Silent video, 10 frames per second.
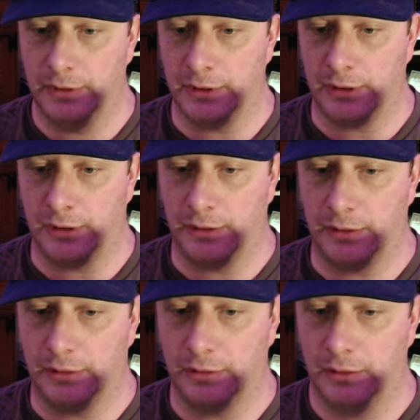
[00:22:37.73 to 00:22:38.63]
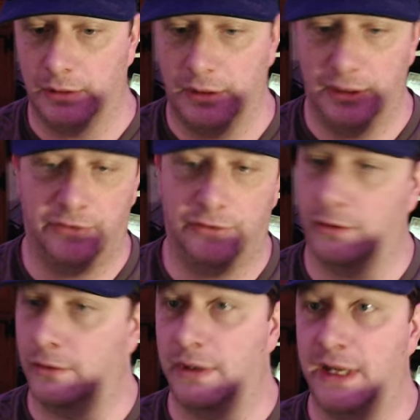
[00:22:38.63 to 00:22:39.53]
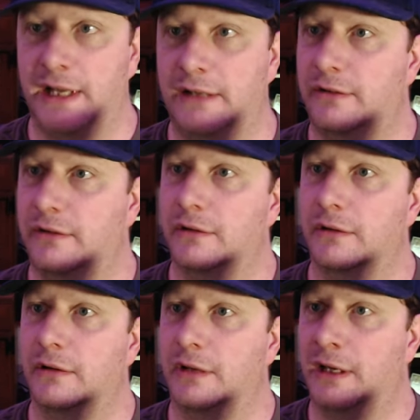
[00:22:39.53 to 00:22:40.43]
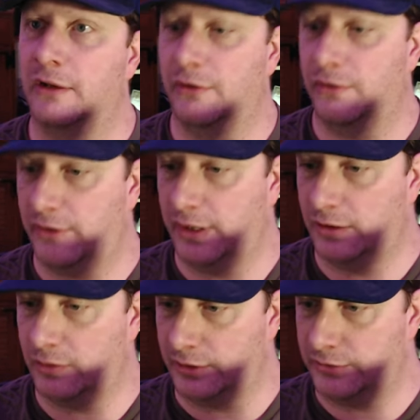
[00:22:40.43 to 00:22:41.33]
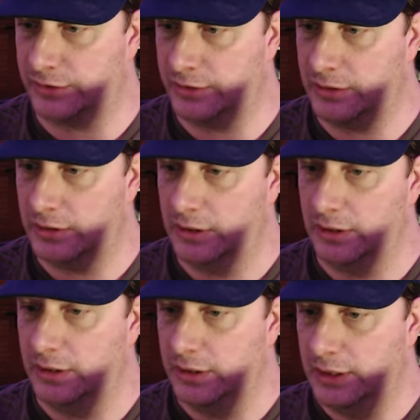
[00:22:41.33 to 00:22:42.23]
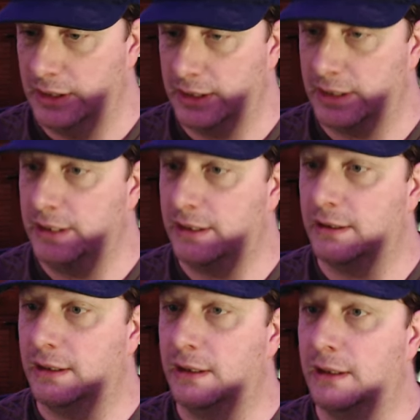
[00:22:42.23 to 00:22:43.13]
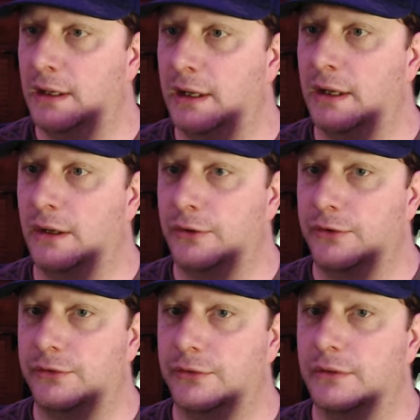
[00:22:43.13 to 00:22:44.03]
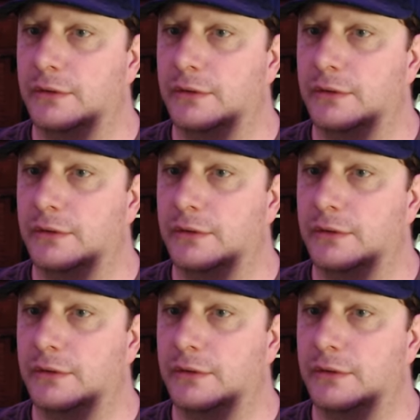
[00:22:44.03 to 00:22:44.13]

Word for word: uh, so that answers that question. Anything else?